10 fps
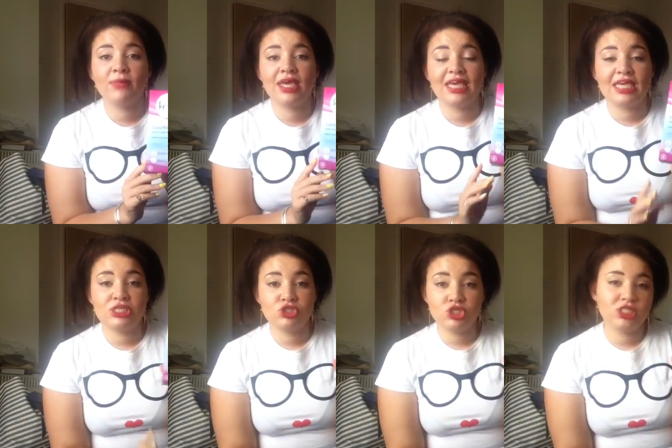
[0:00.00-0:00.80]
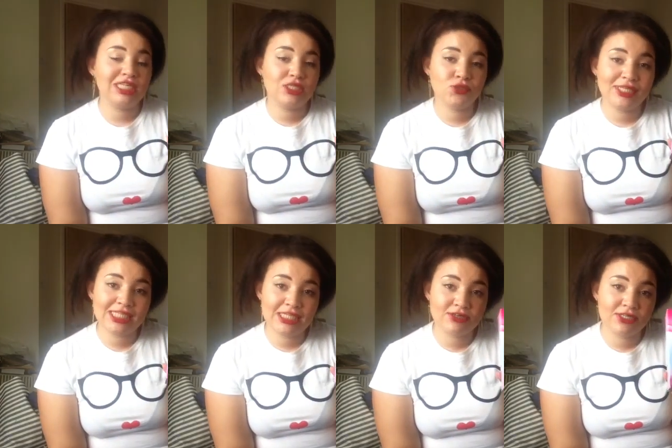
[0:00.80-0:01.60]
It is usually
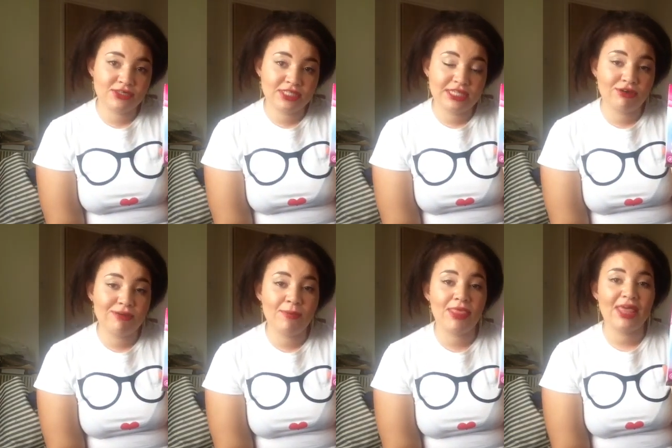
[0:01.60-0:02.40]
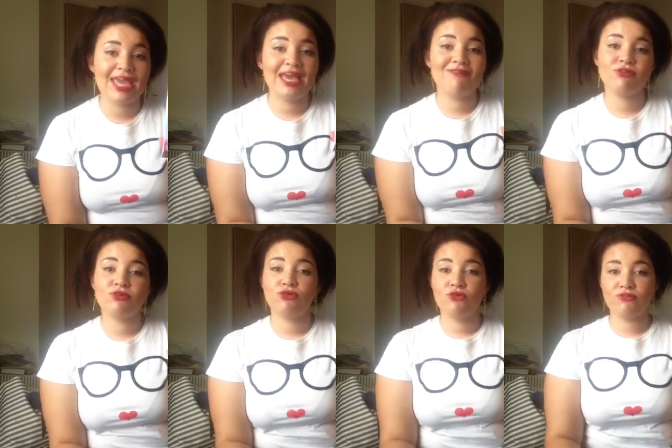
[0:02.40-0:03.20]
$29.99, but they have it
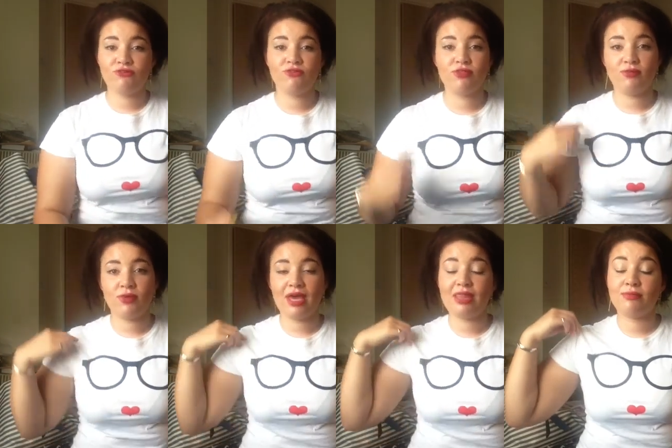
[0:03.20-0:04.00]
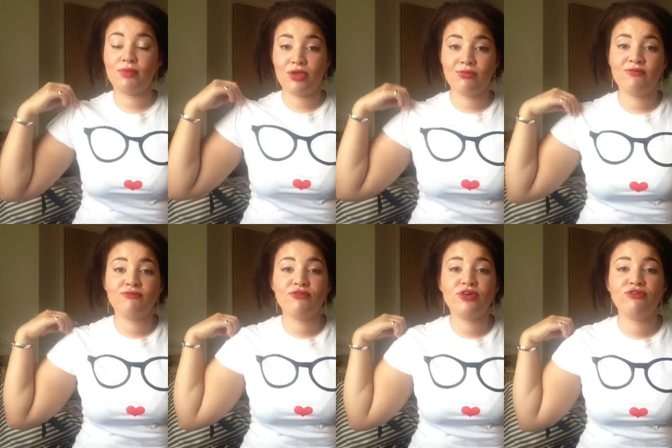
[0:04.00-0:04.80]
on offer for them at the moment
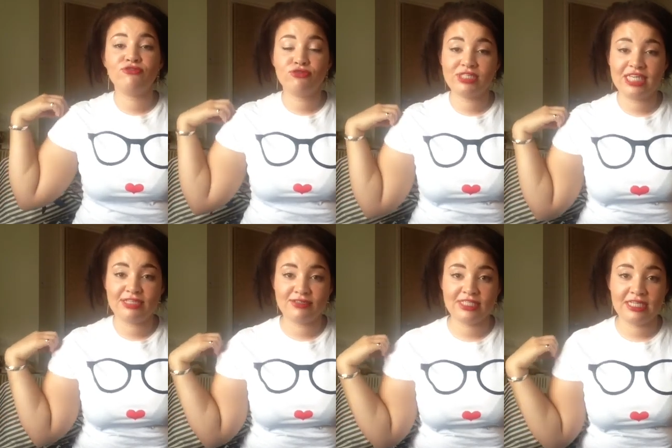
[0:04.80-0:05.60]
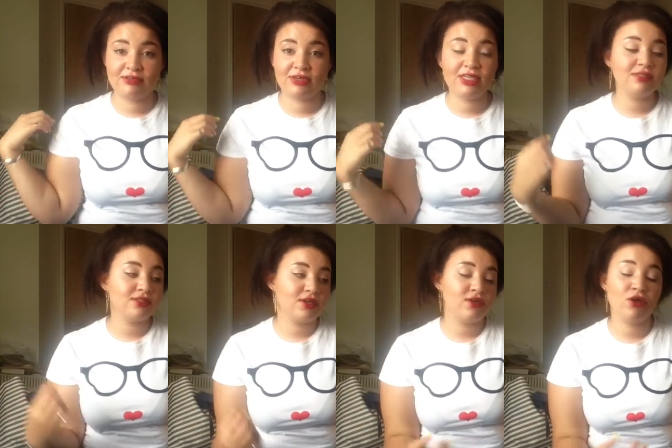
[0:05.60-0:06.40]
for $14.99,
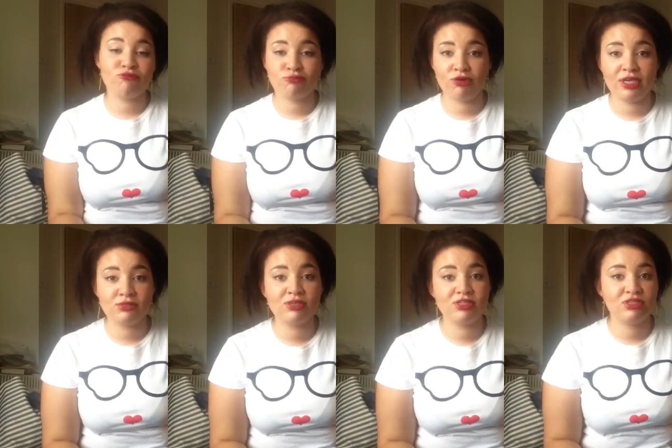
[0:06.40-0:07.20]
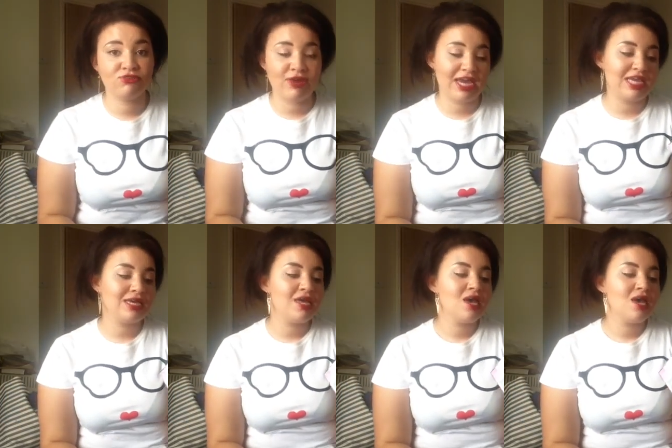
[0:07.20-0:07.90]
so half price, which is great.